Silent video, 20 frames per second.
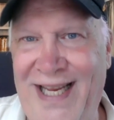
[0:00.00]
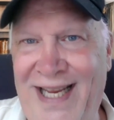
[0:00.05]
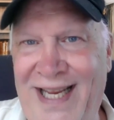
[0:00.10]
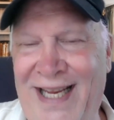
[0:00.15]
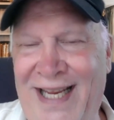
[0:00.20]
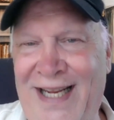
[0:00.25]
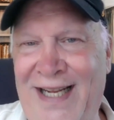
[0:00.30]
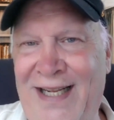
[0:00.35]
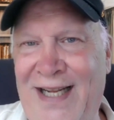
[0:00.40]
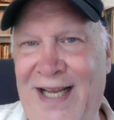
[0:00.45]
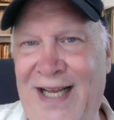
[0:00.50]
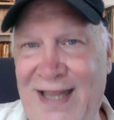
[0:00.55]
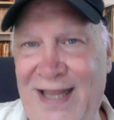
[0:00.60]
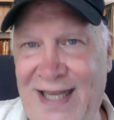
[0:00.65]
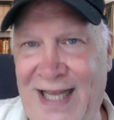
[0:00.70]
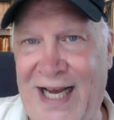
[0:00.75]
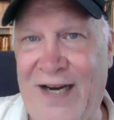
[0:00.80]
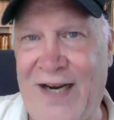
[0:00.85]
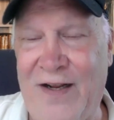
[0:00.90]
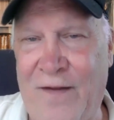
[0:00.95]
in a
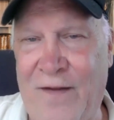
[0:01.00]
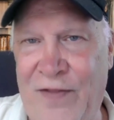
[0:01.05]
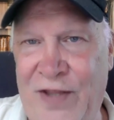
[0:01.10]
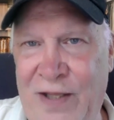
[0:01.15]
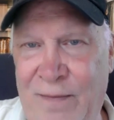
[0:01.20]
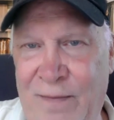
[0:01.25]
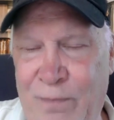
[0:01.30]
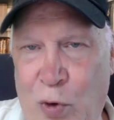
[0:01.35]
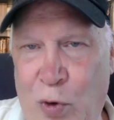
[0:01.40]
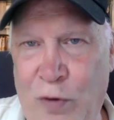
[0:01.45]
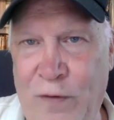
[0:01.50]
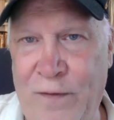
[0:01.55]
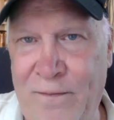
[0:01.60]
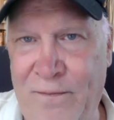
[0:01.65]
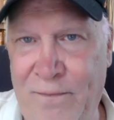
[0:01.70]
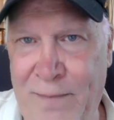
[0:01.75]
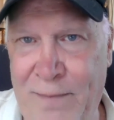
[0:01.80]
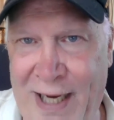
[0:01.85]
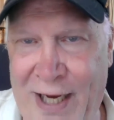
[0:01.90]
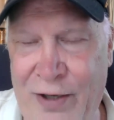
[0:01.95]
lot of the
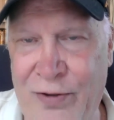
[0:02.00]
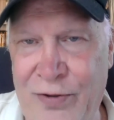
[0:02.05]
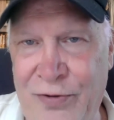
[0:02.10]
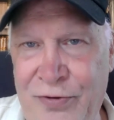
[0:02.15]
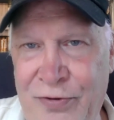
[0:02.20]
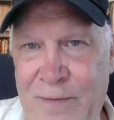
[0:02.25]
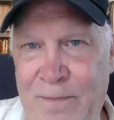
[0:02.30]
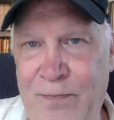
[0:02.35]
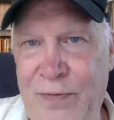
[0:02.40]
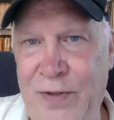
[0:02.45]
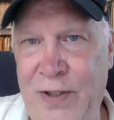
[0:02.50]
important battles,